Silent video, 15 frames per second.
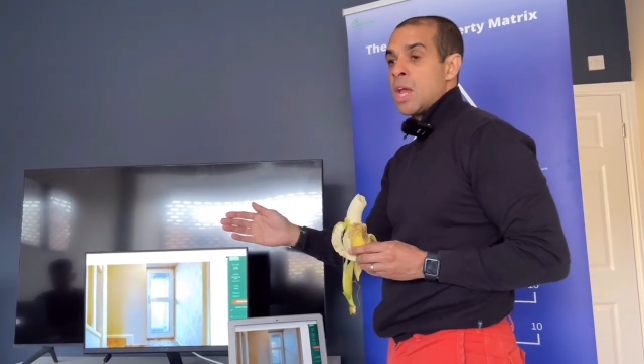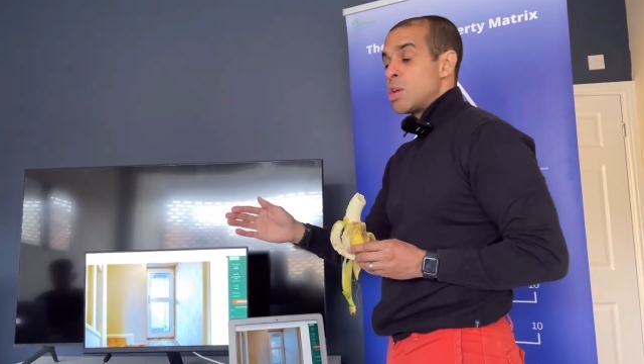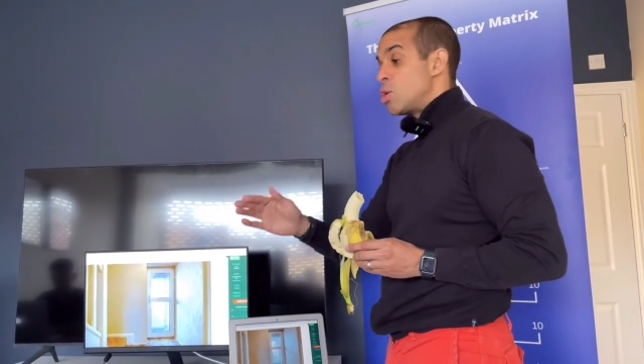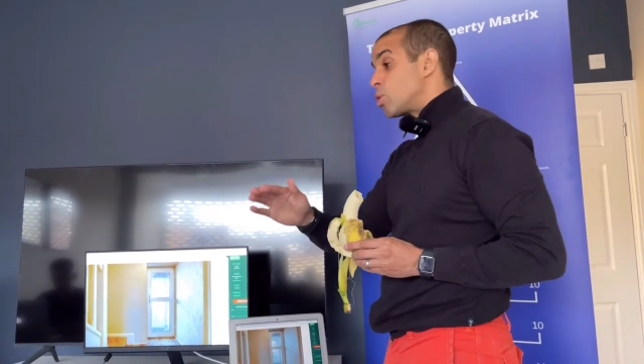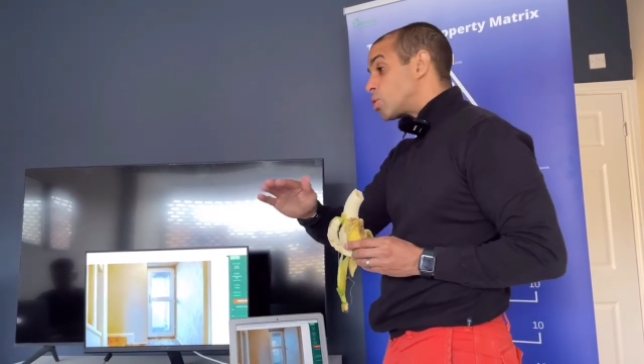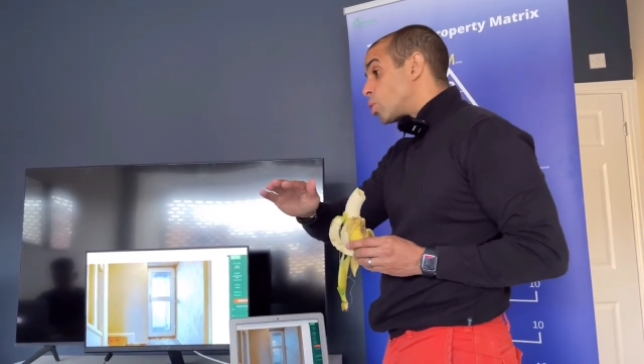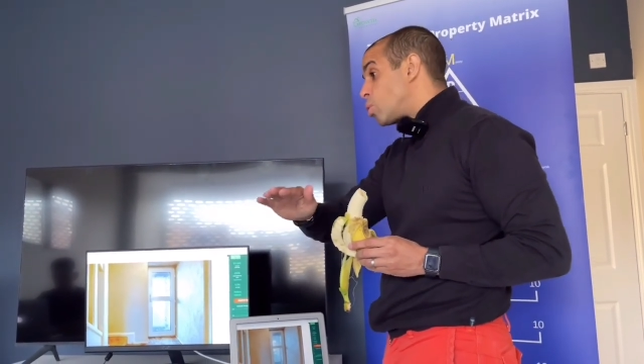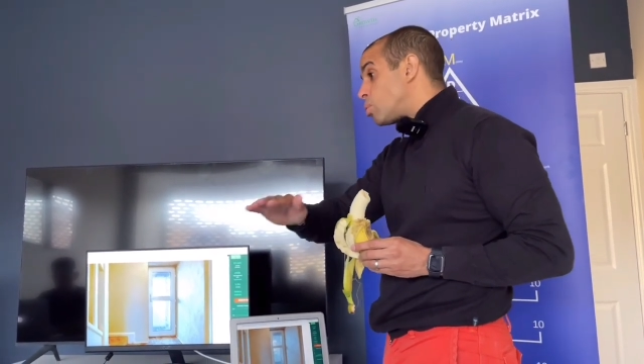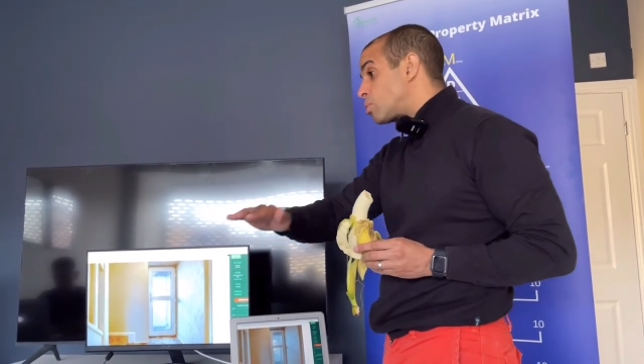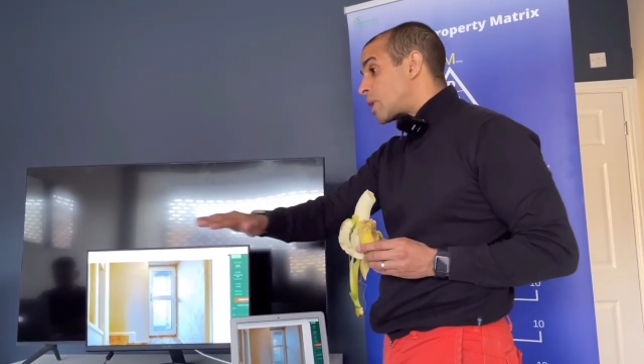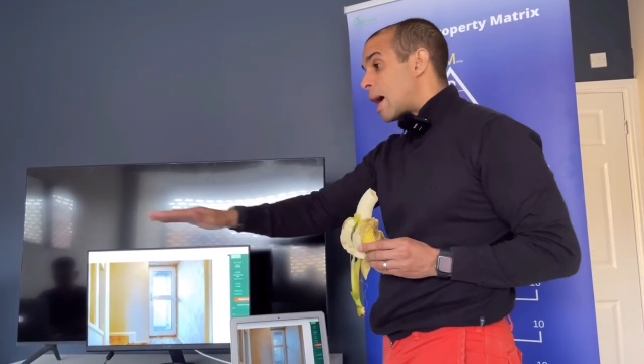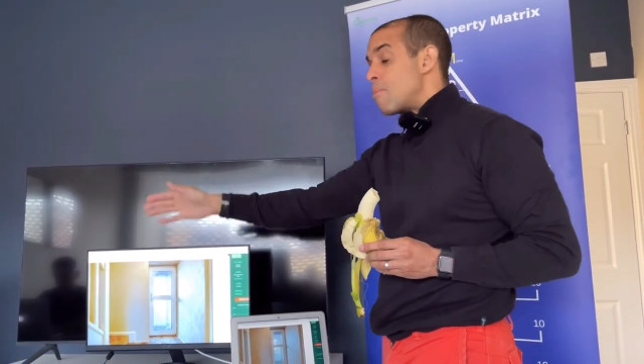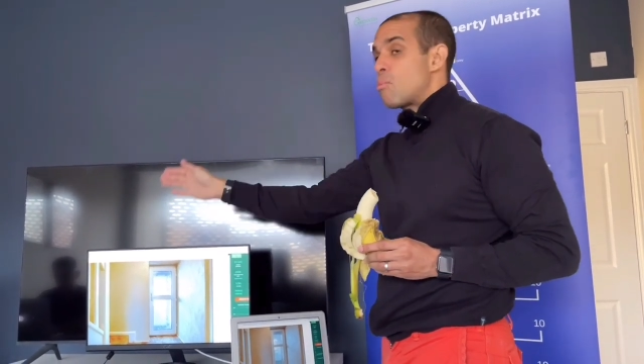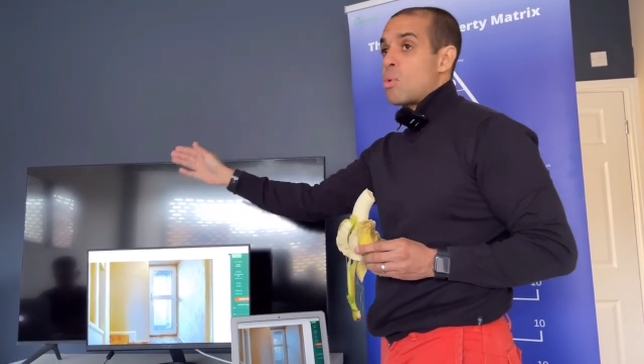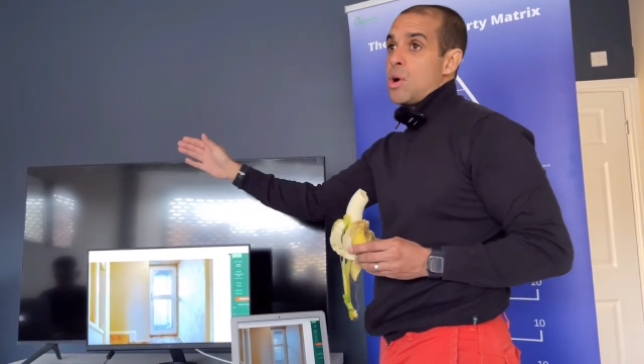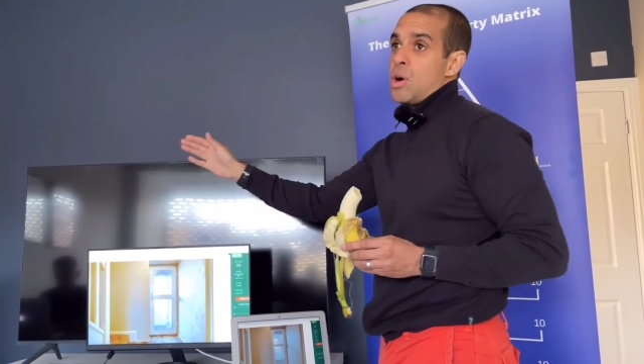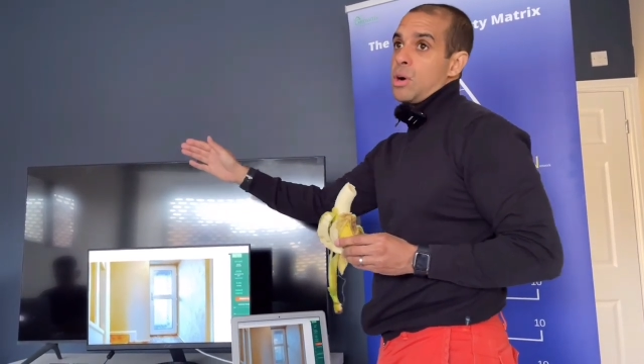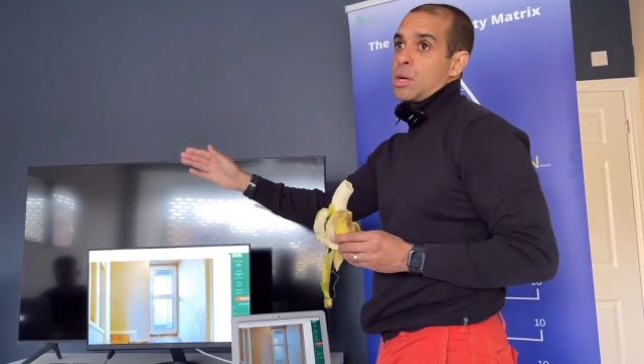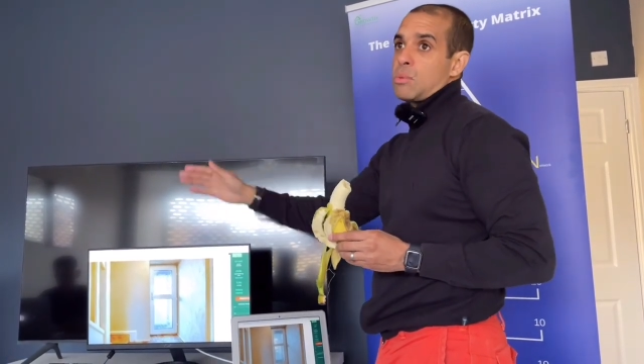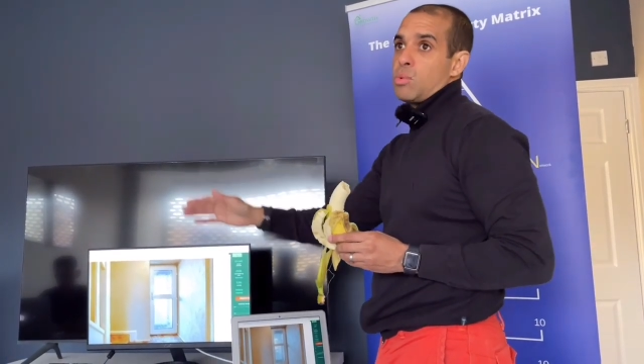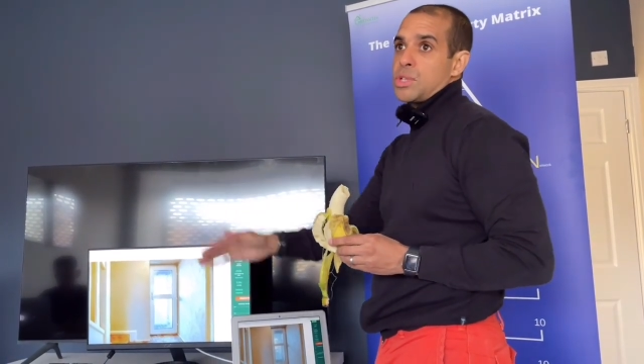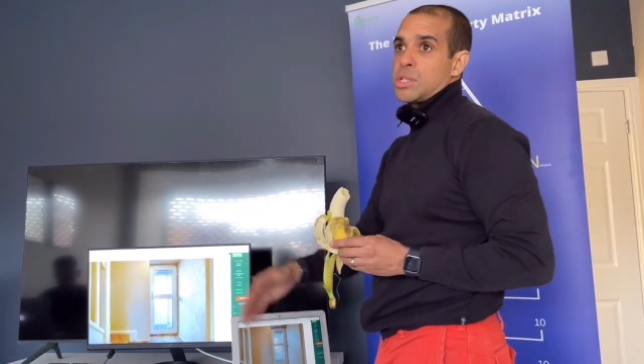You could do damp
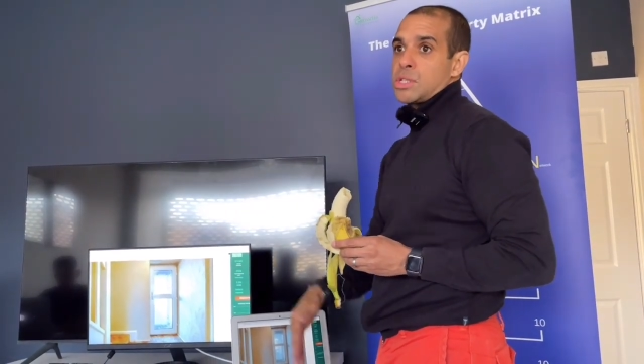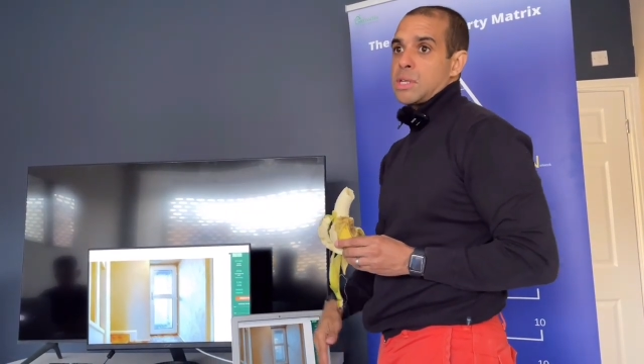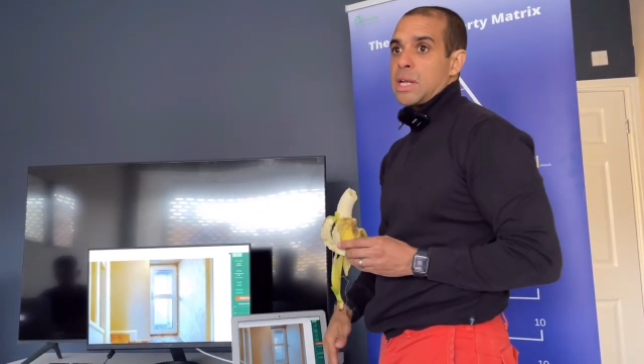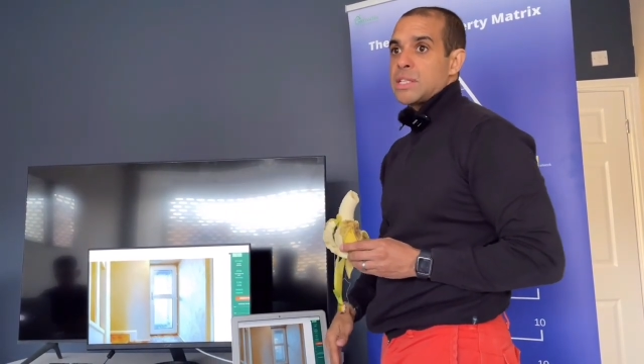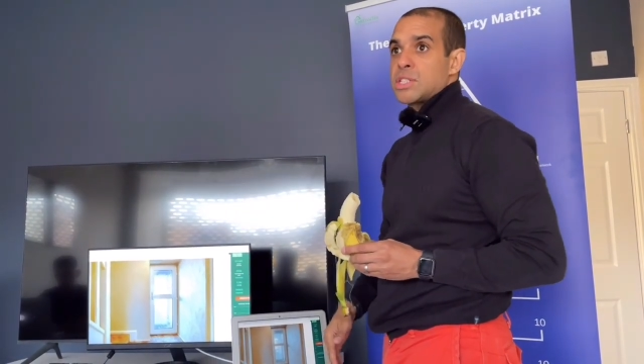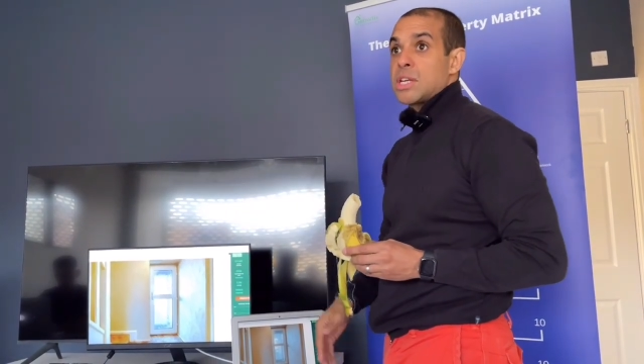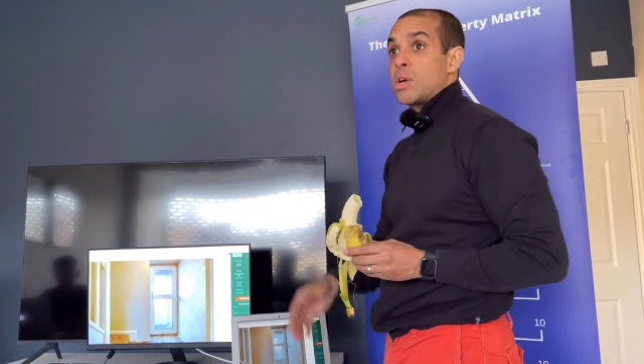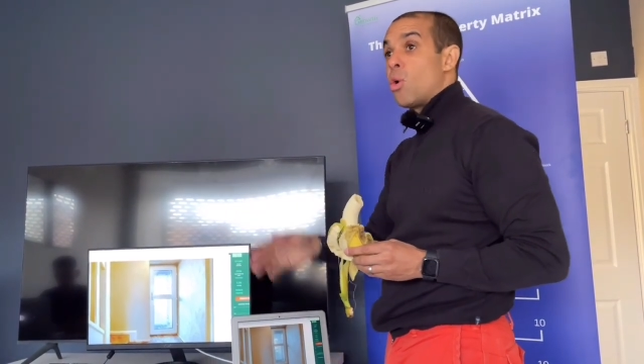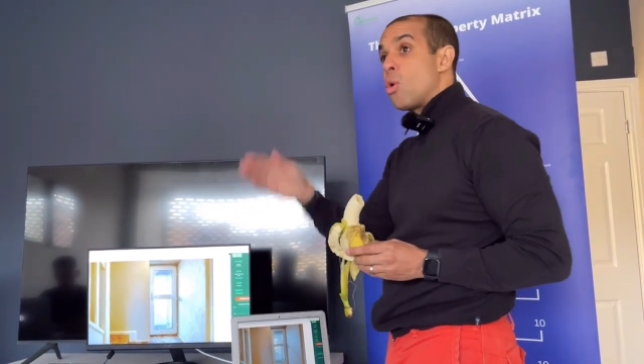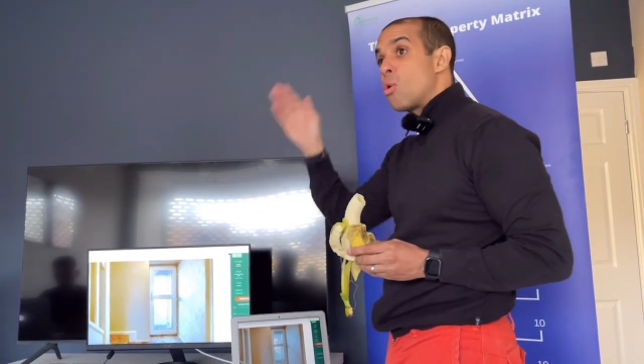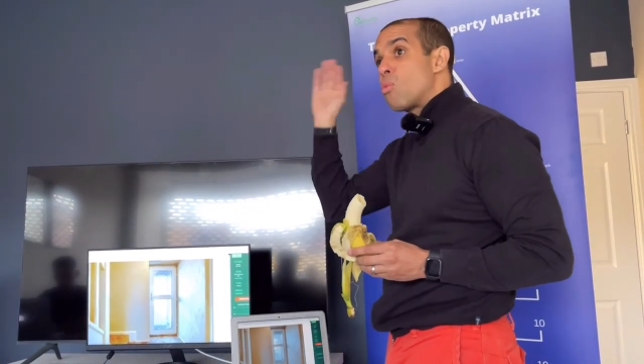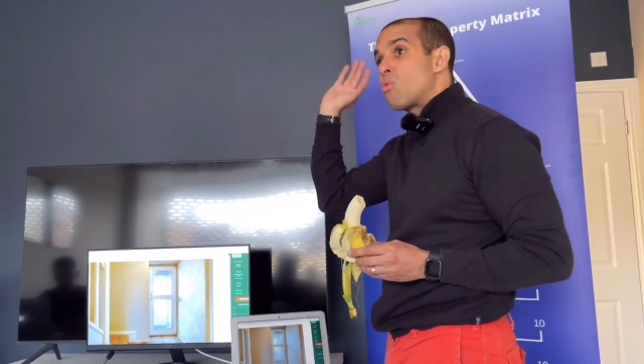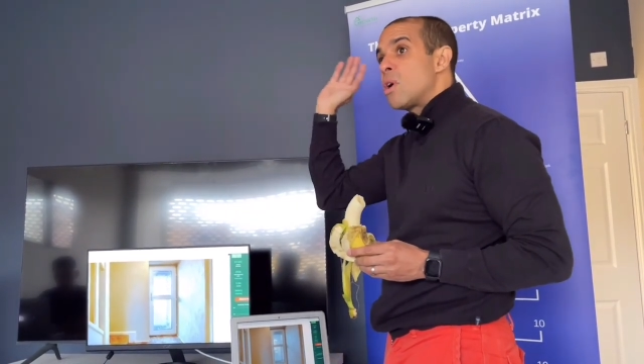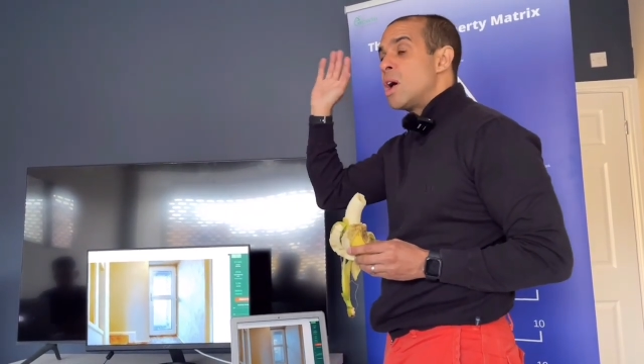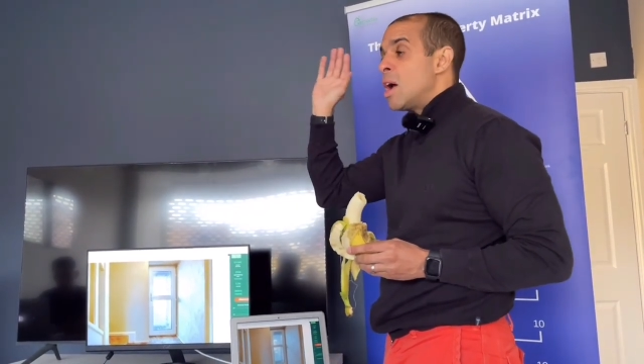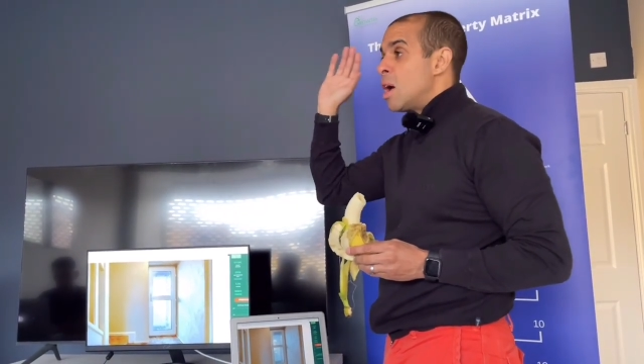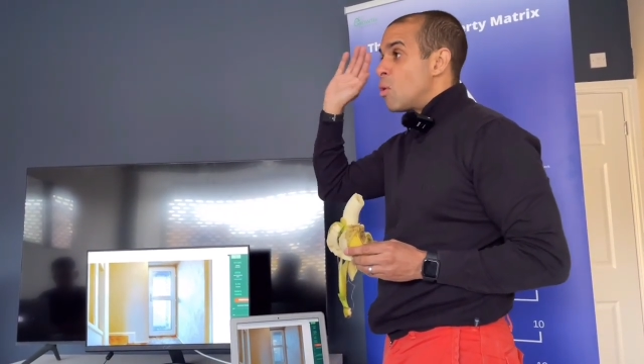work, which is unsafe, or